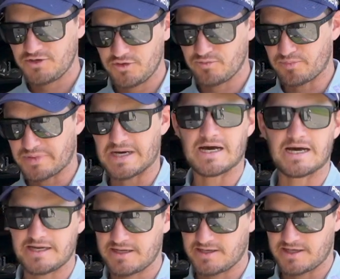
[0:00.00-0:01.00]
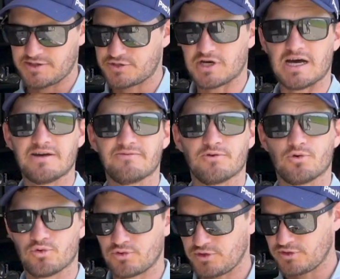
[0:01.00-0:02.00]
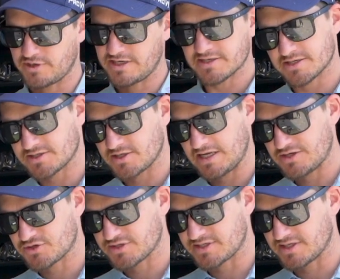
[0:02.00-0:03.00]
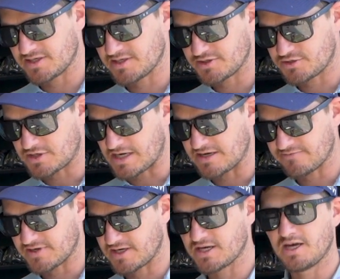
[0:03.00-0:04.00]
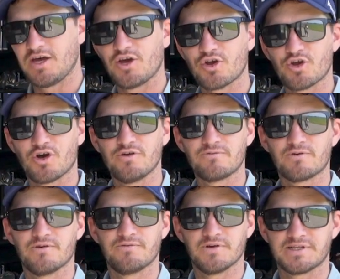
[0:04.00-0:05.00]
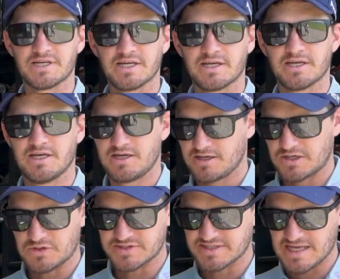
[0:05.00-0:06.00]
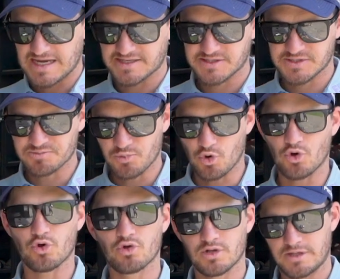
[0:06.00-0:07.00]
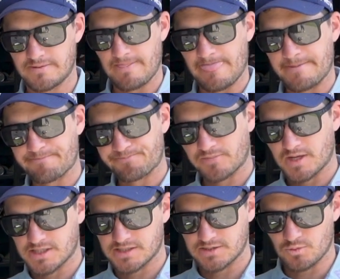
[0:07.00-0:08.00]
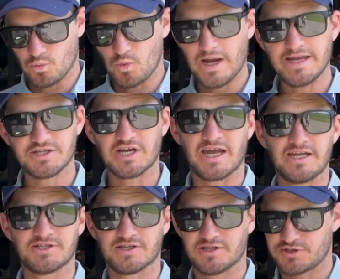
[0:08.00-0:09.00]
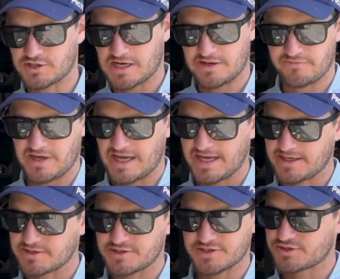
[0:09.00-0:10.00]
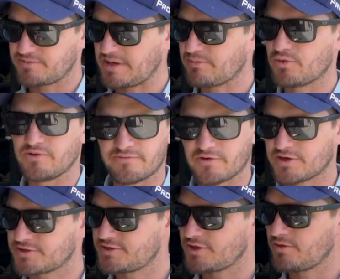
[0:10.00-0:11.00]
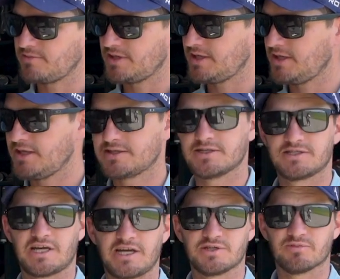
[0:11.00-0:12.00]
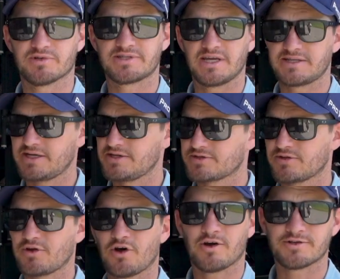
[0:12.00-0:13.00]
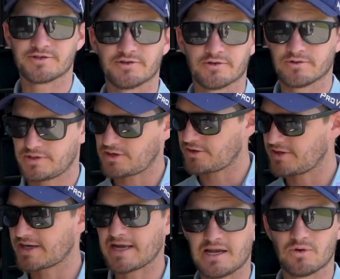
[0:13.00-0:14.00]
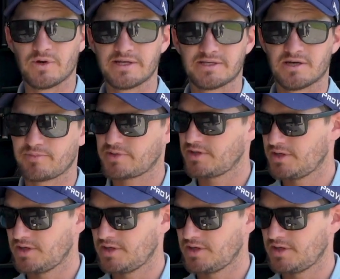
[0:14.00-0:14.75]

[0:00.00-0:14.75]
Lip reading: you buy a driver or you're interested in a driver, go for a fitting, because that small weight change in the driver, and just remember, we've got so many interchangeable settings on the hosel, on the Callaway tip.